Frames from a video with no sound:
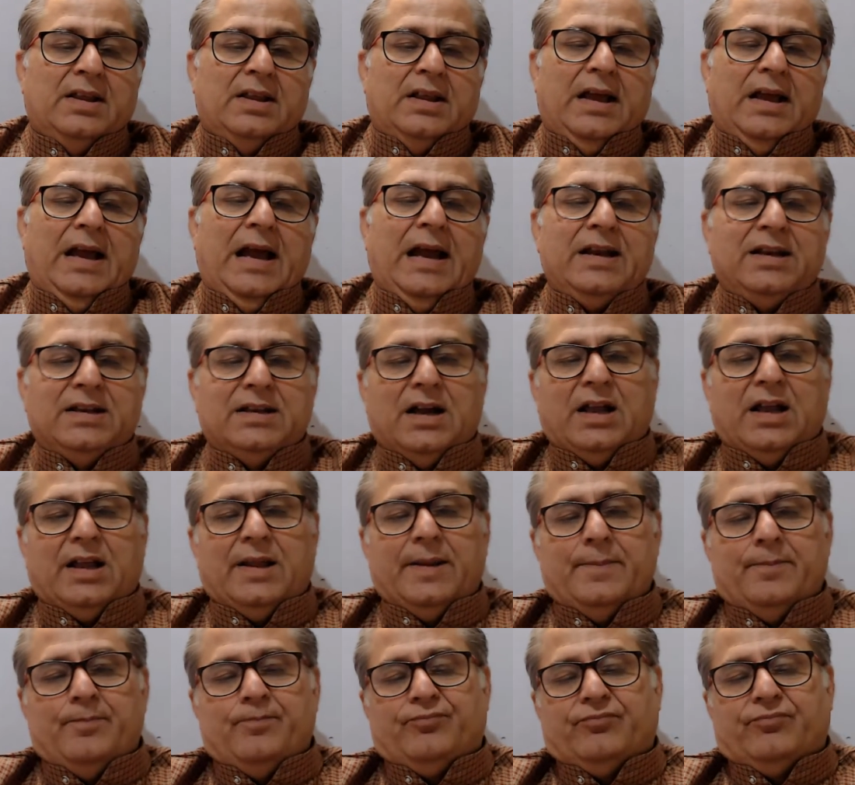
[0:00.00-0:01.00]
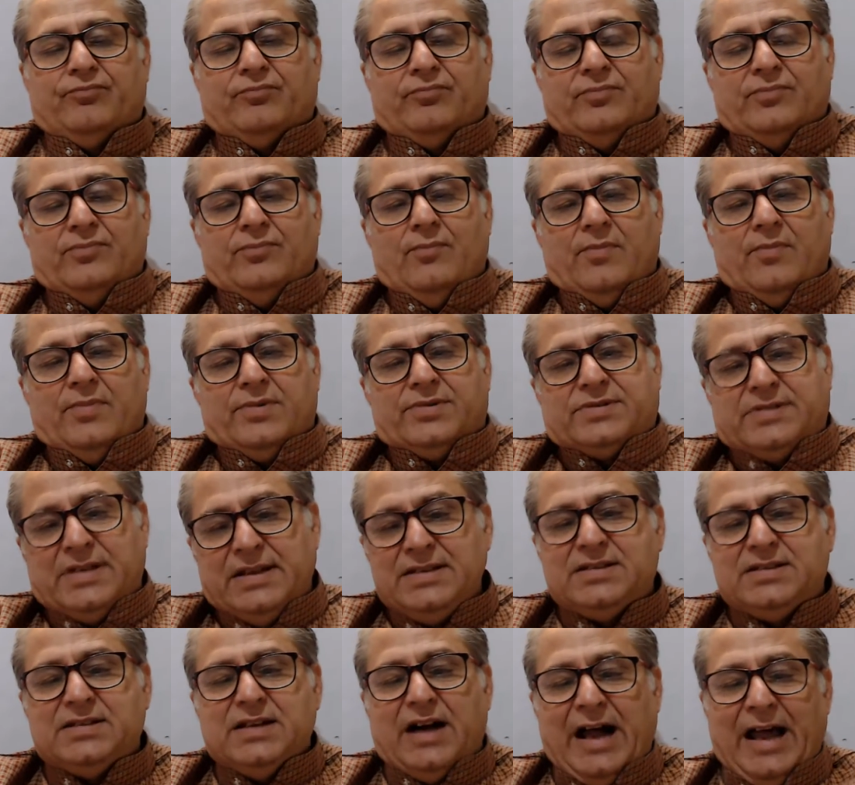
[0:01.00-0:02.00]
And
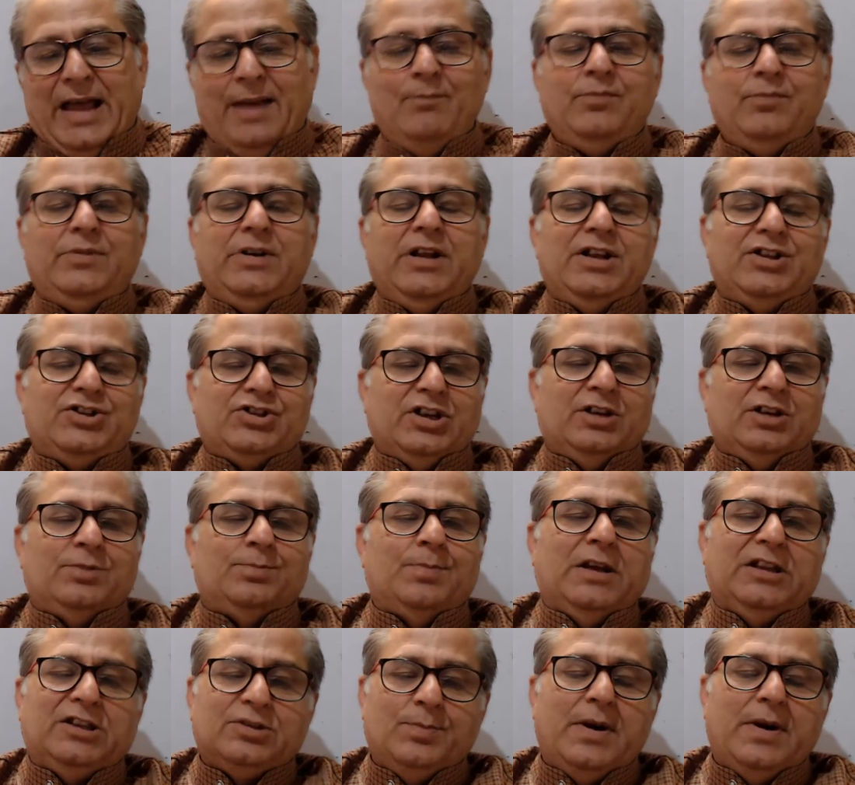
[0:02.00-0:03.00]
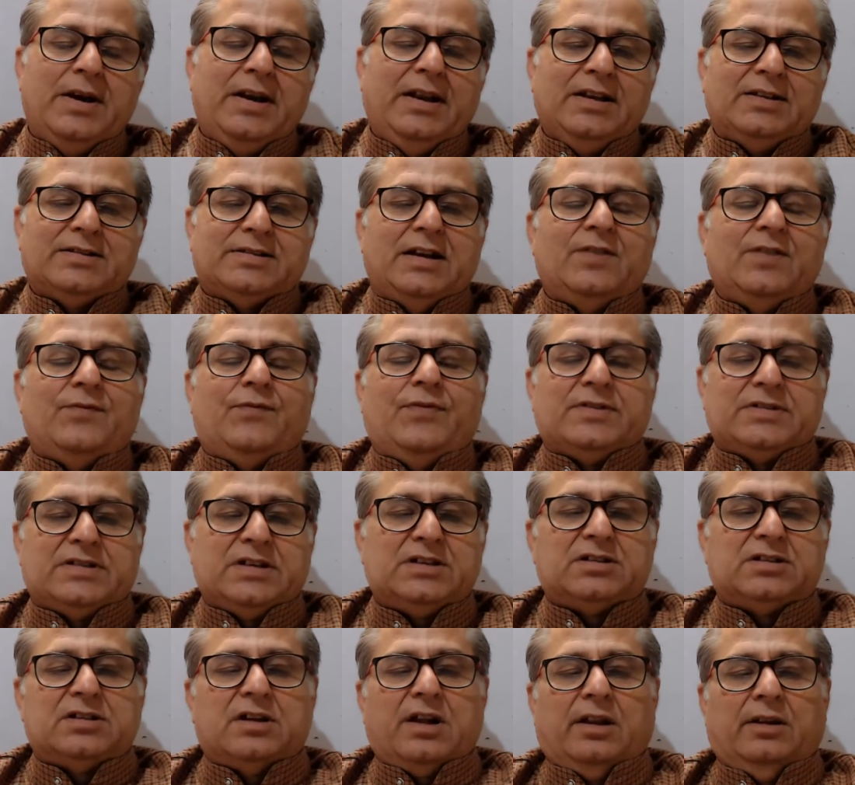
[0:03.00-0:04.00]
since I am teaching mathematics and
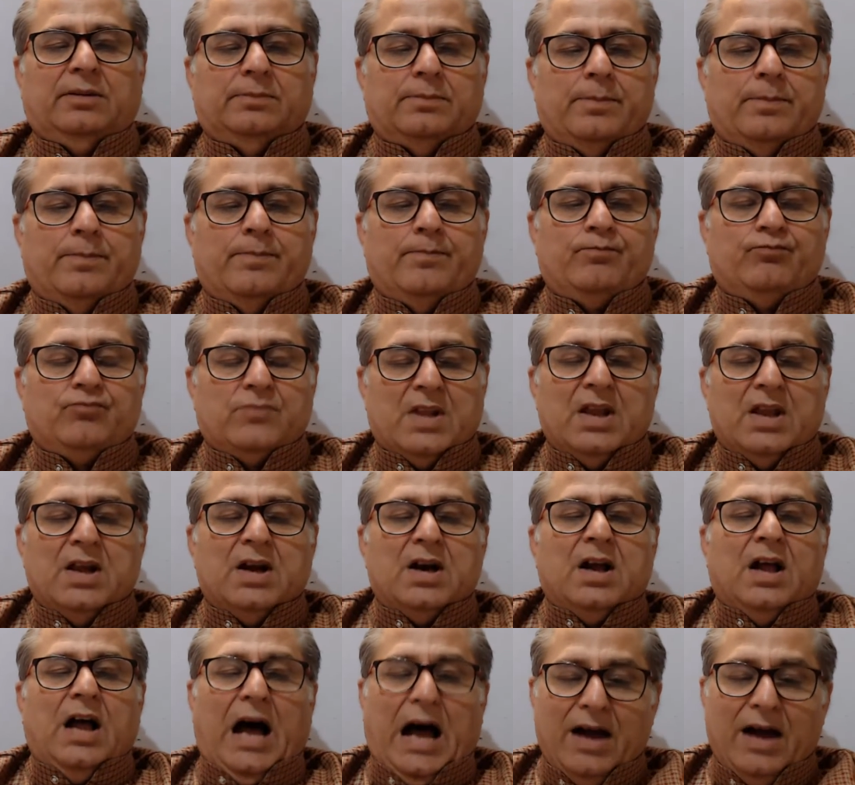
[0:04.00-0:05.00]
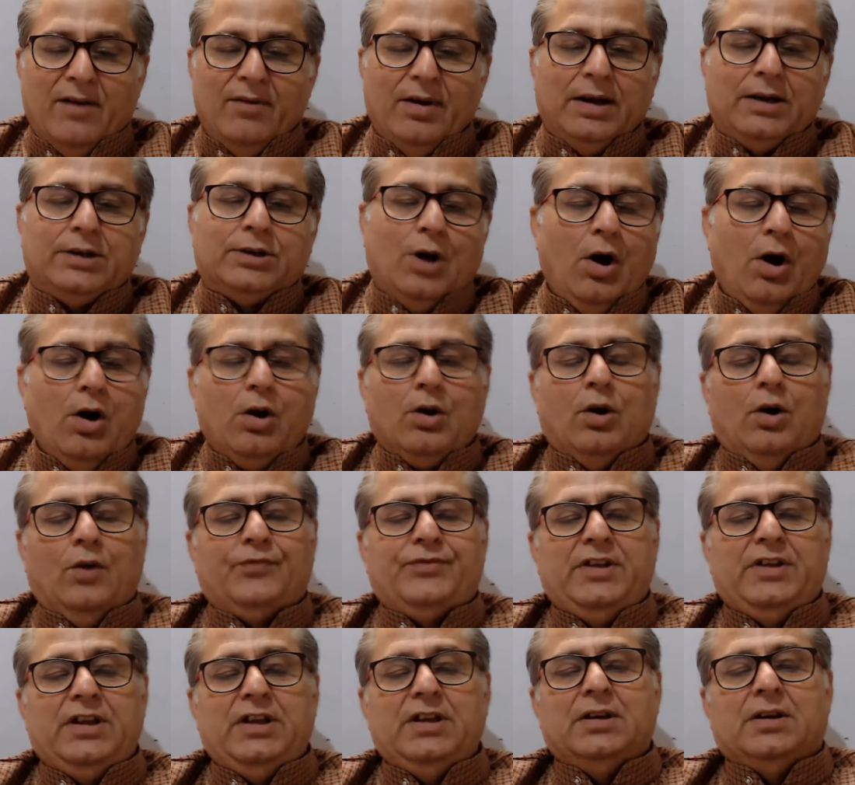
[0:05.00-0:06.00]
physics, I will talk of
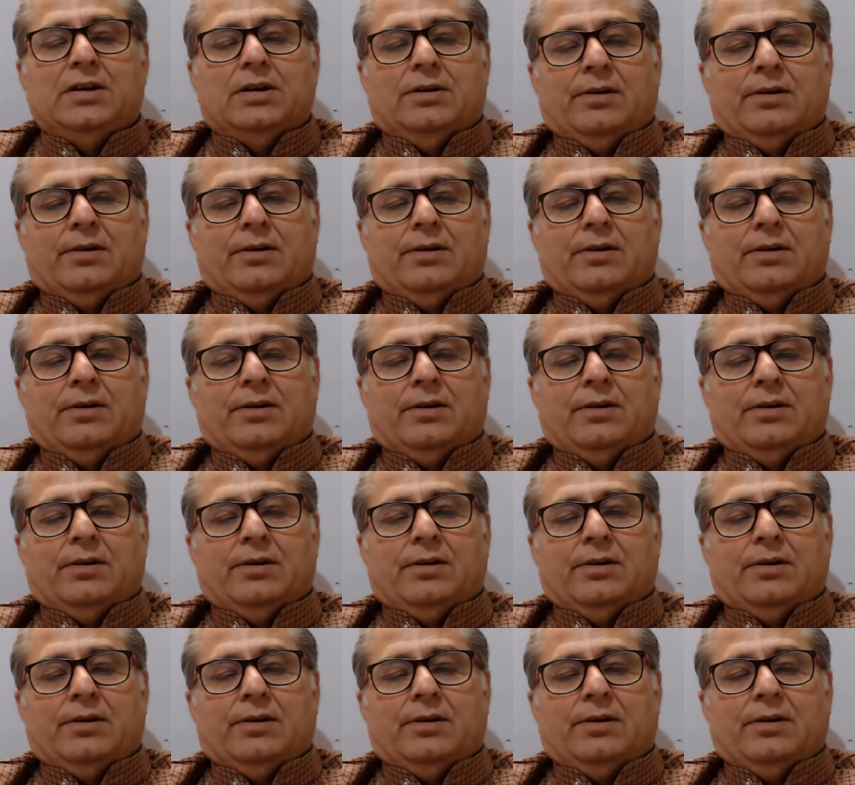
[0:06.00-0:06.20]
the